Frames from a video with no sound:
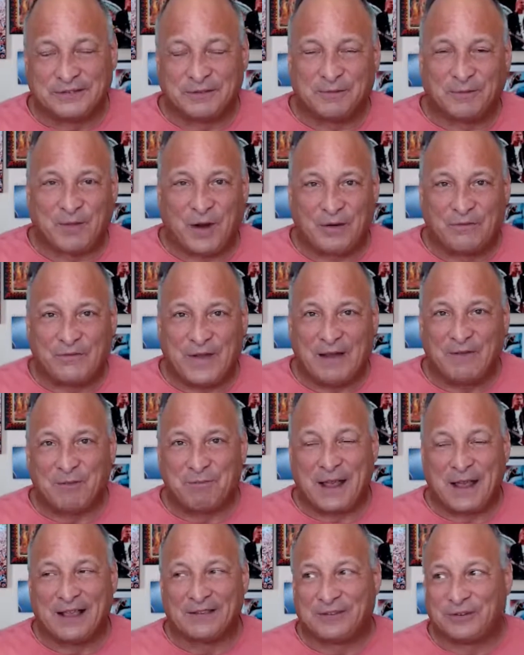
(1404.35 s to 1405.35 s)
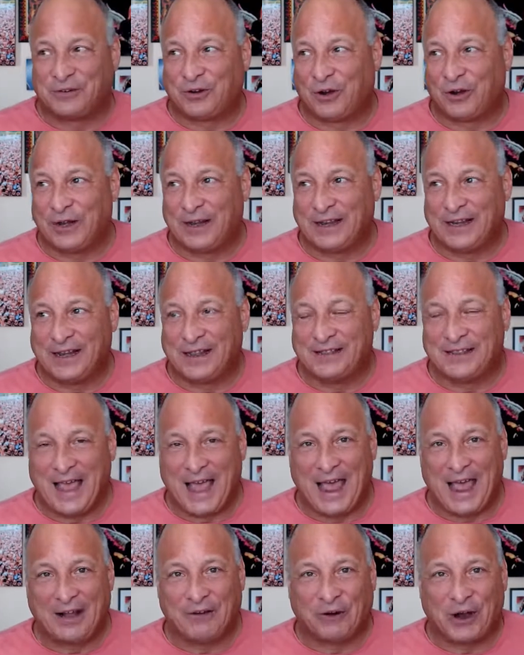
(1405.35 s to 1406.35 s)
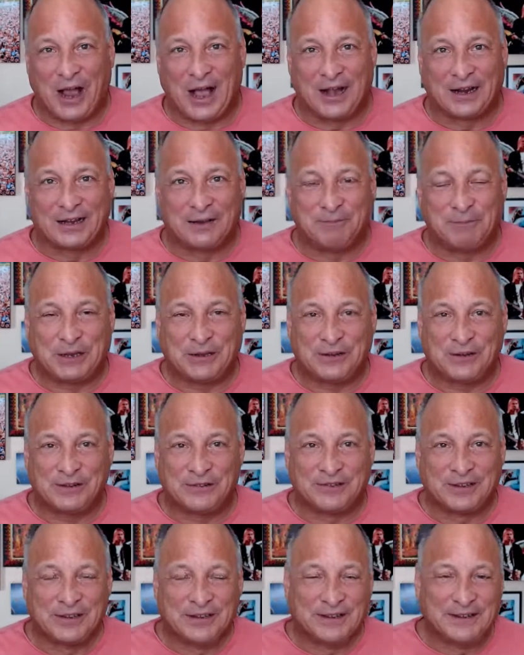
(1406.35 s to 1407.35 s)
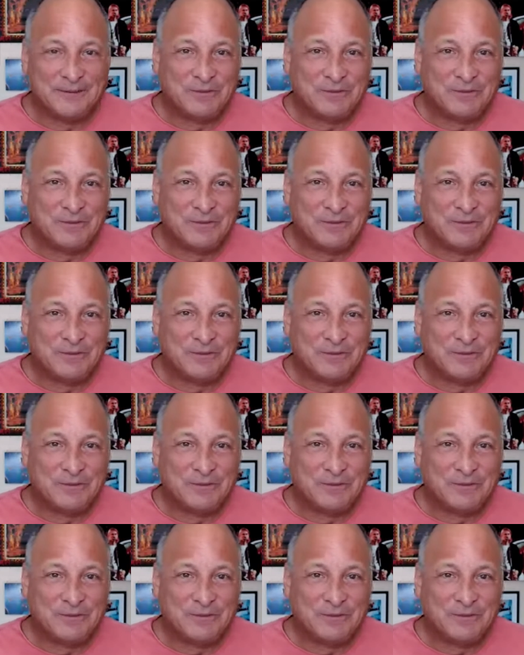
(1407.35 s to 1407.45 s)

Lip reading: some of our favorite bands, are turning into dad rock because,